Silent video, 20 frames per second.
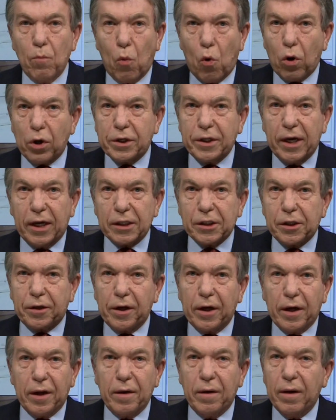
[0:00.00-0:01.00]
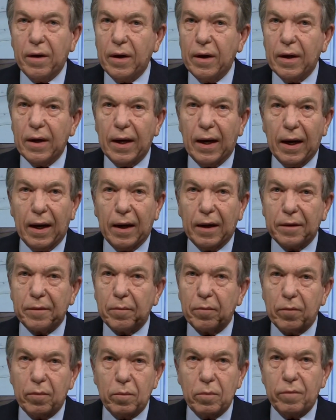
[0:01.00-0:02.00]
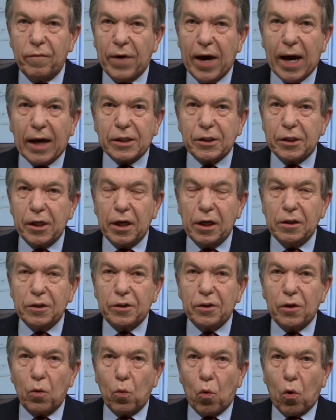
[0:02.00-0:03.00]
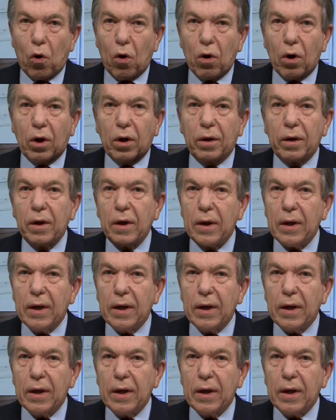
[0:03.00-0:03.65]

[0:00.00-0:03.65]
more testing, vaccines that work.